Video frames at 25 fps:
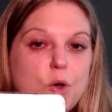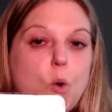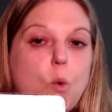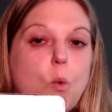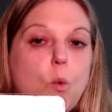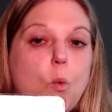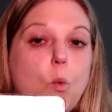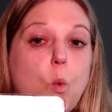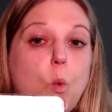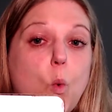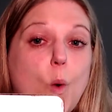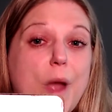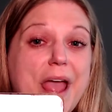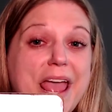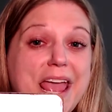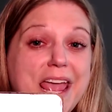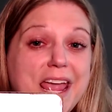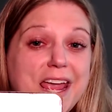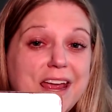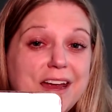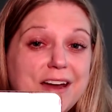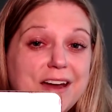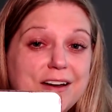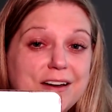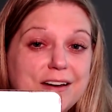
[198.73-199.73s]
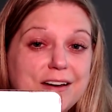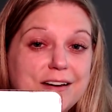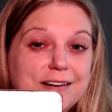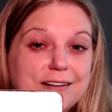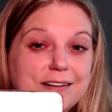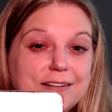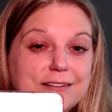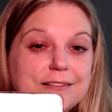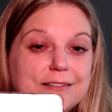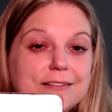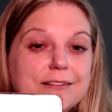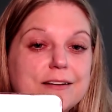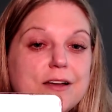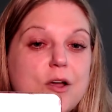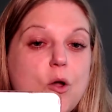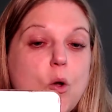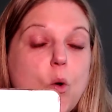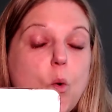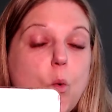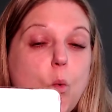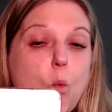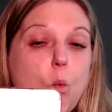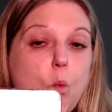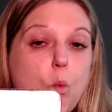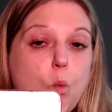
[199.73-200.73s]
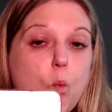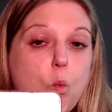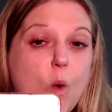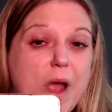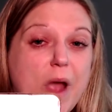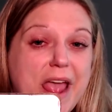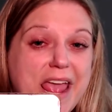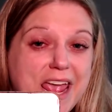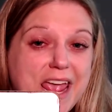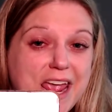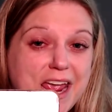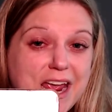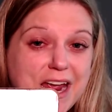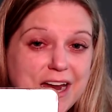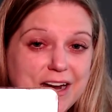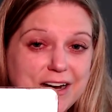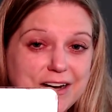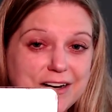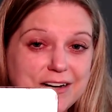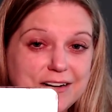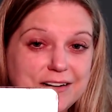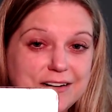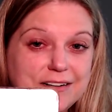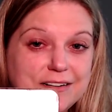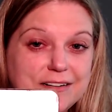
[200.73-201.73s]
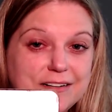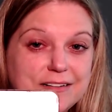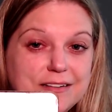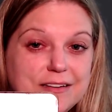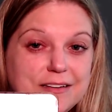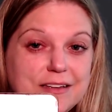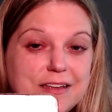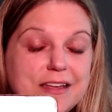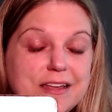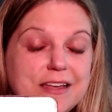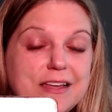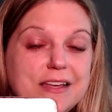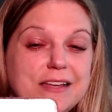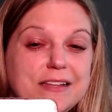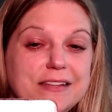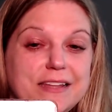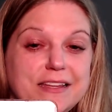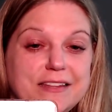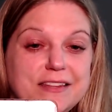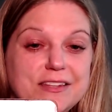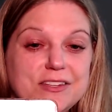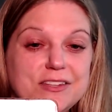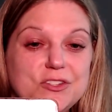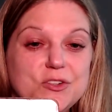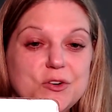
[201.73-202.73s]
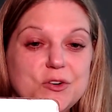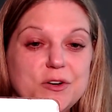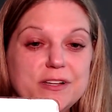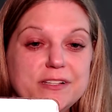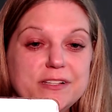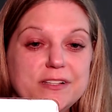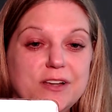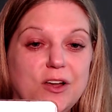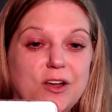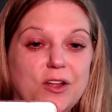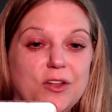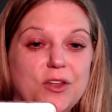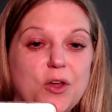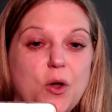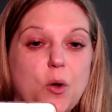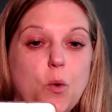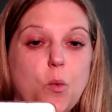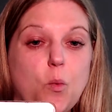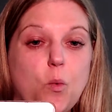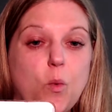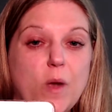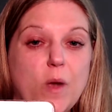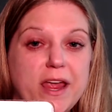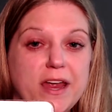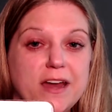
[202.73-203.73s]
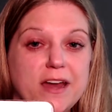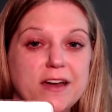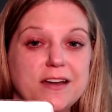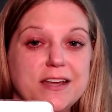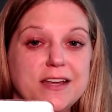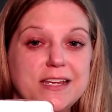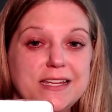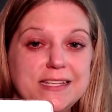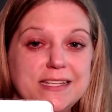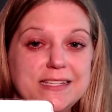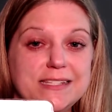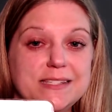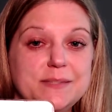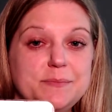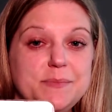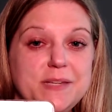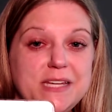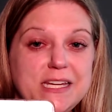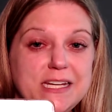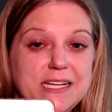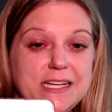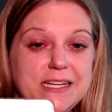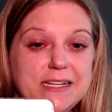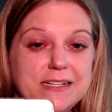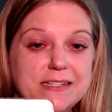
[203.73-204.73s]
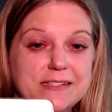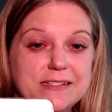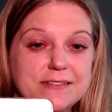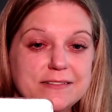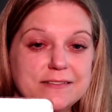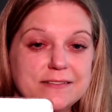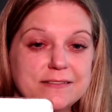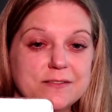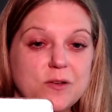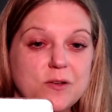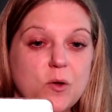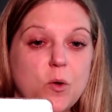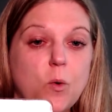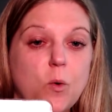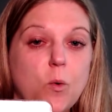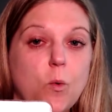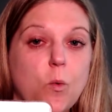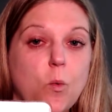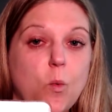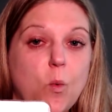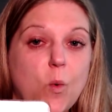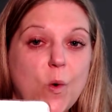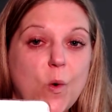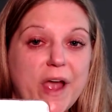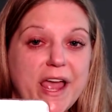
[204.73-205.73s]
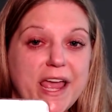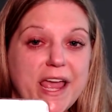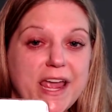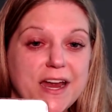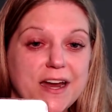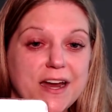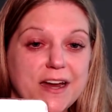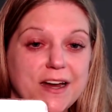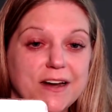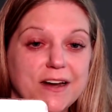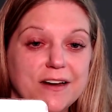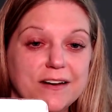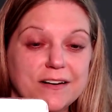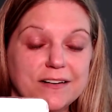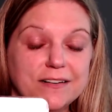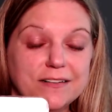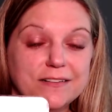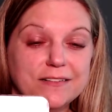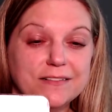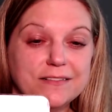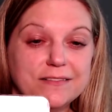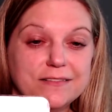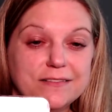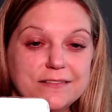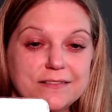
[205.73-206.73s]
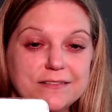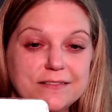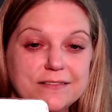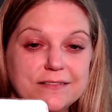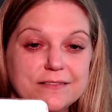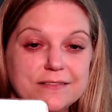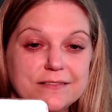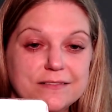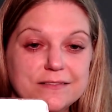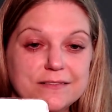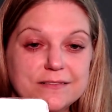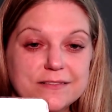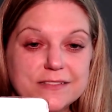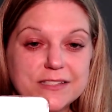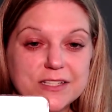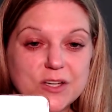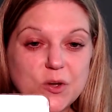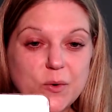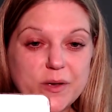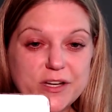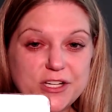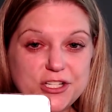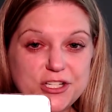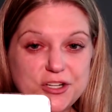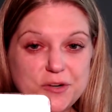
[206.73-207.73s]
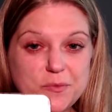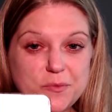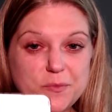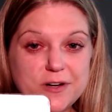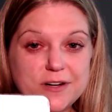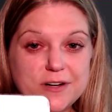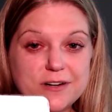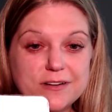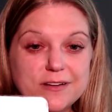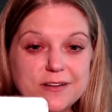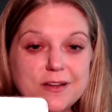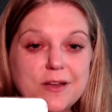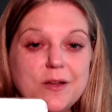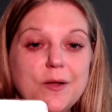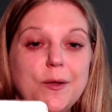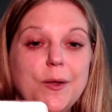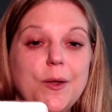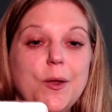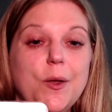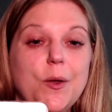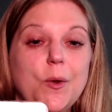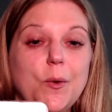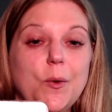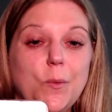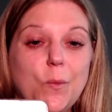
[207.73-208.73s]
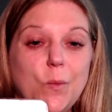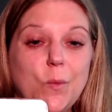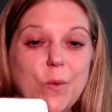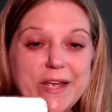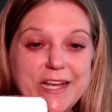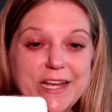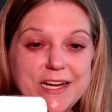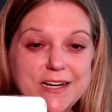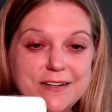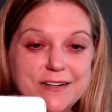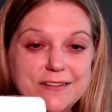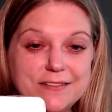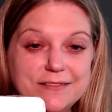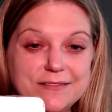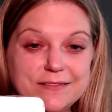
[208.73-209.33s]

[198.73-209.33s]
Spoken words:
Where. Where. Like the story's called, Where is Peanut? Where. It's a question word. Where.